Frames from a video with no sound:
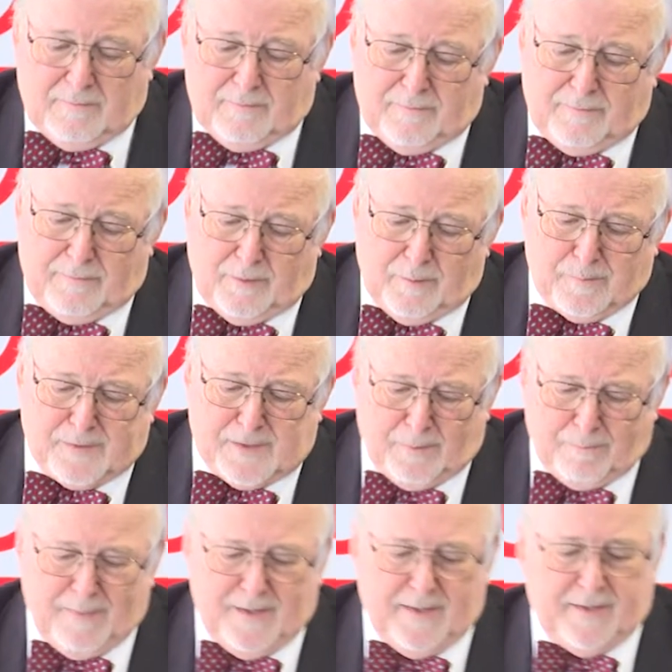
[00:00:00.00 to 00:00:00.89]
from
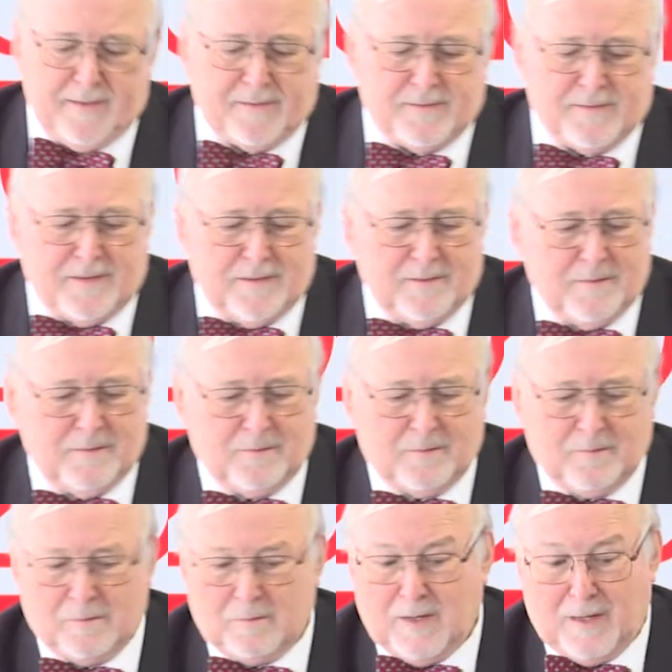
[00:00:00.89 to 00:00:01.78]
some minutes
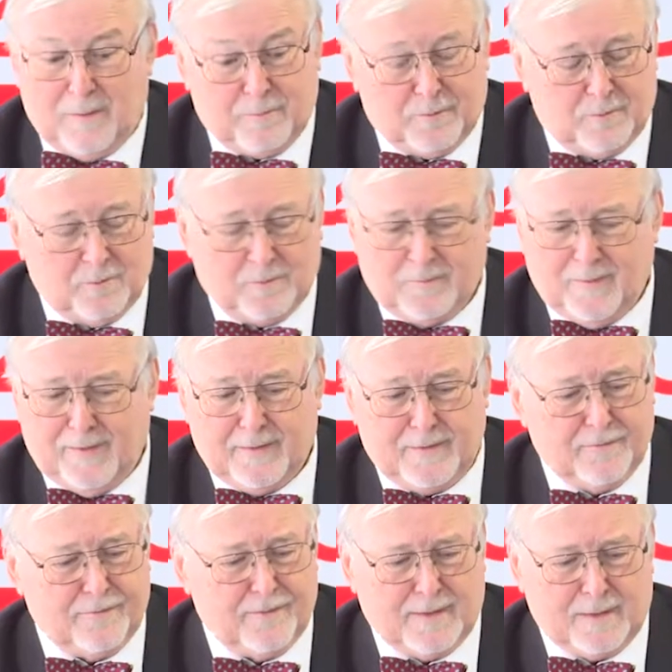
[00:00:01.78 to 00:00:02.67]
to up to
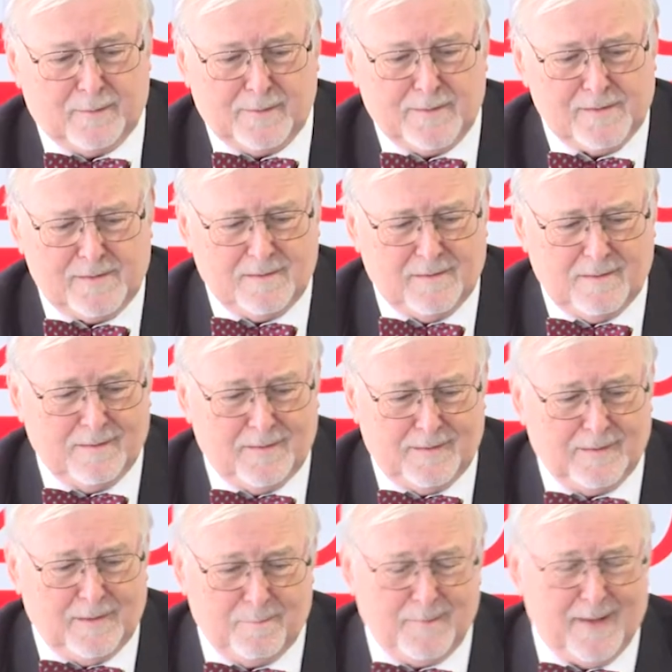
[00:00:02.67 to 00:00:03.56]
24 hours.
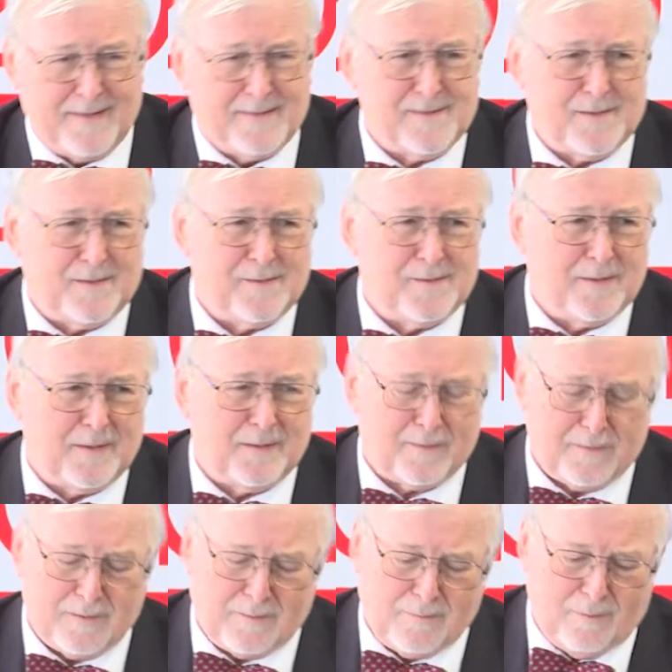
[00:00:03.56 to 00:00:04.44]
It depends on the
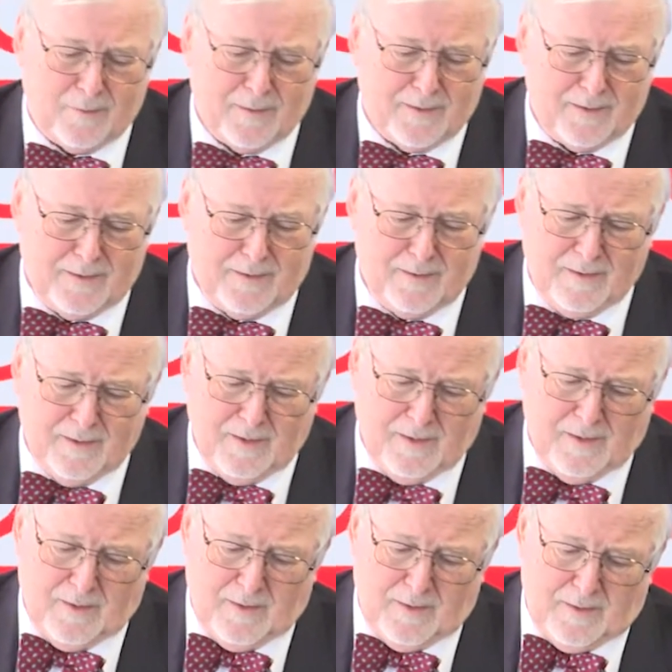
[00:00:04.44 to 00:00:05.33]
quality
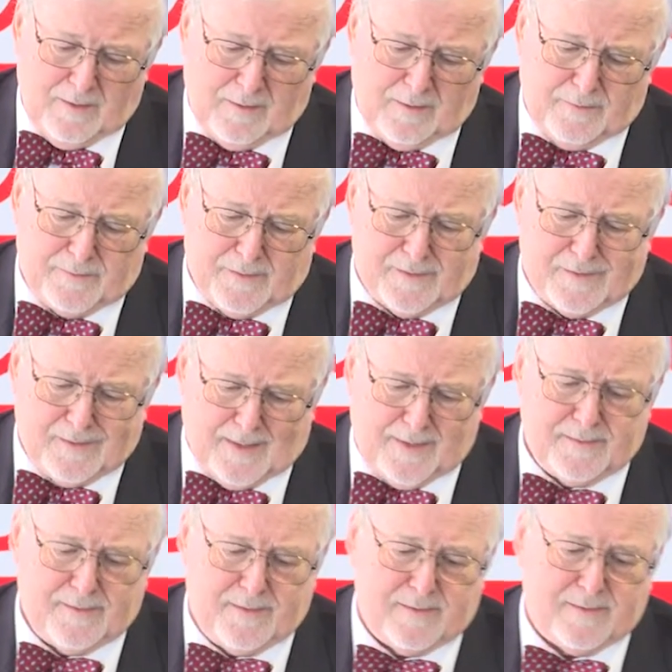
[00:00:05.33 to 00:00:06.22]
of the
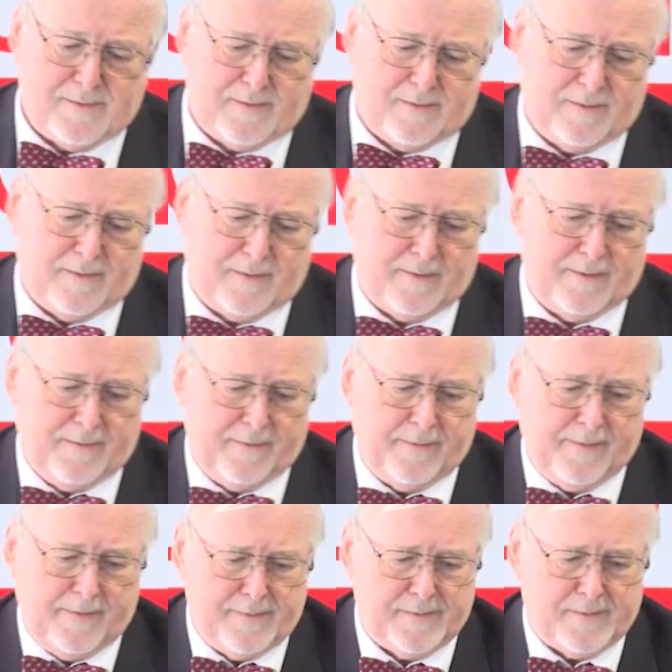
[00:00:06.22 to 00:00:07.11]
slices
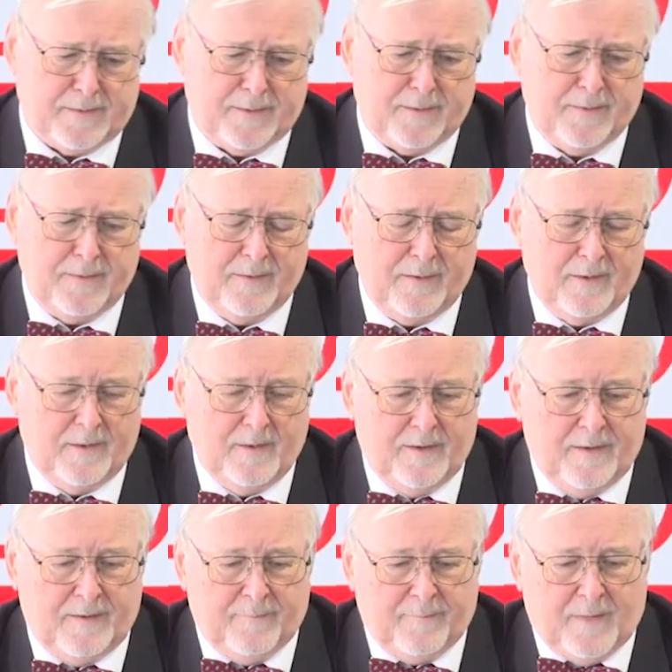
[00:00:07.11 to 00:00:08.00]
and so on.
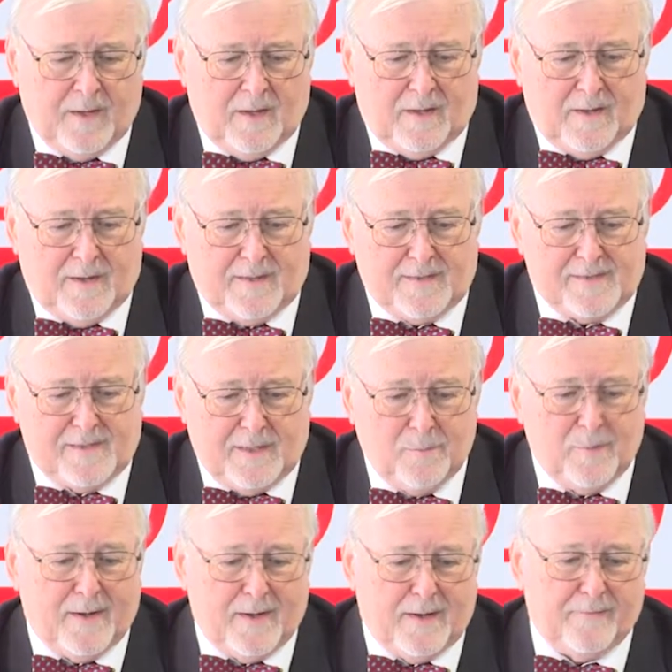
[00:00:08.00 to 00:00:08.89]
And
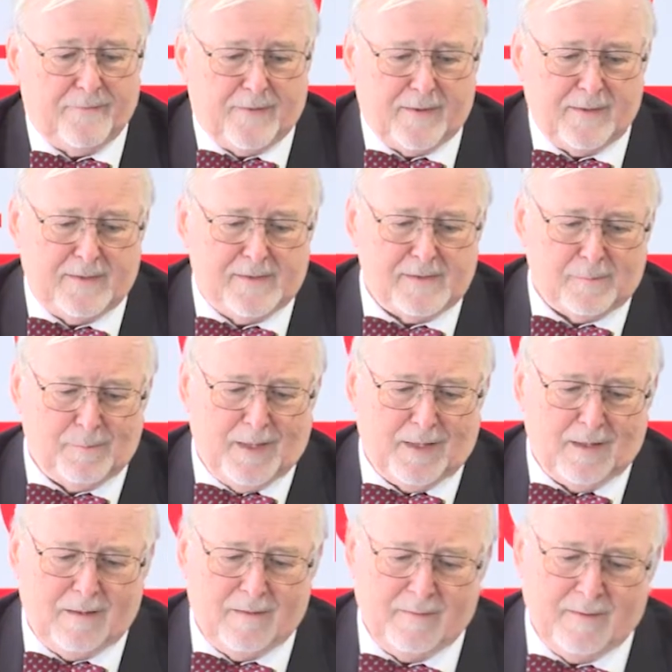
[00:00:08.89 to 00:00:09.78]
then we have in the
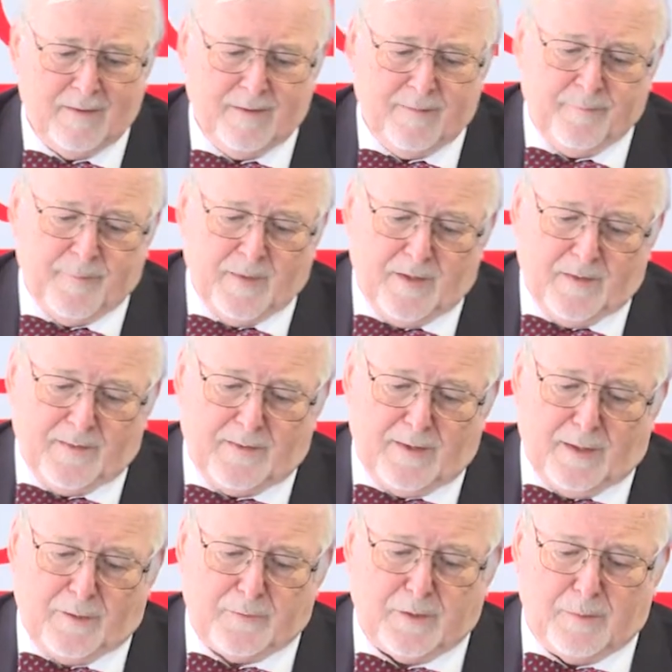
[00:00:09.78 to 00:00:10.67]
middle
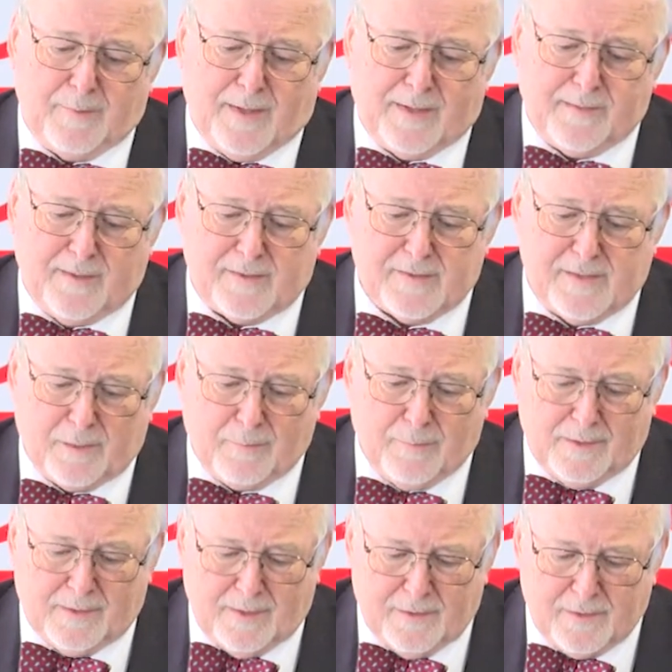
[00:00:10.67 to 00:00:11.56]
the automatic
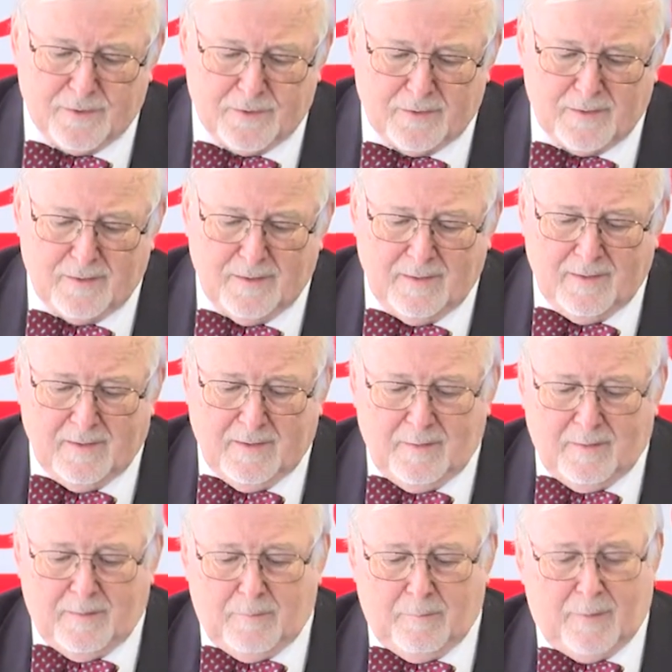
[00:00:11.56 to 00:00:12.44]
segmentation
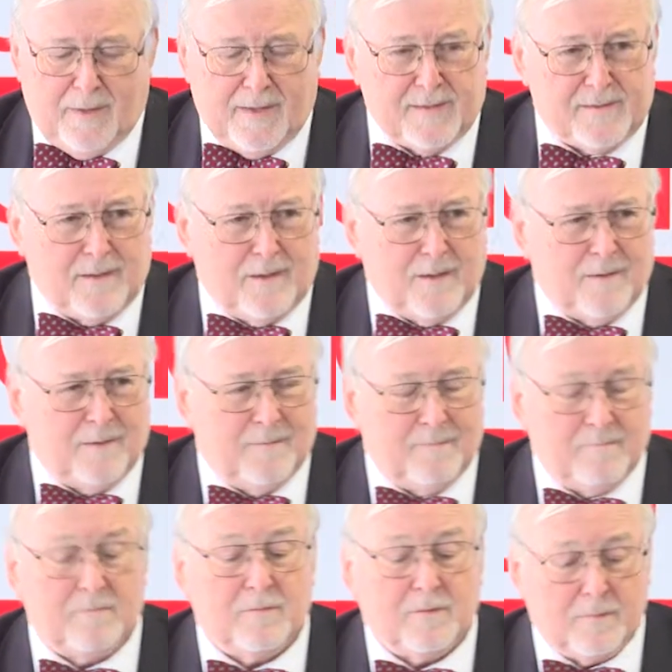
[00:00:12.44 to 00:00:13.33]
by the,
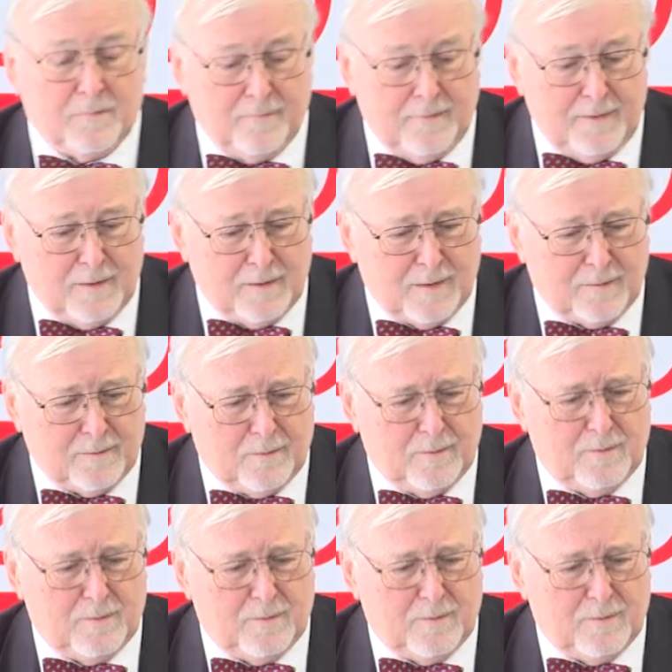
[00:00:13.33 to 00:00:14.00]
we are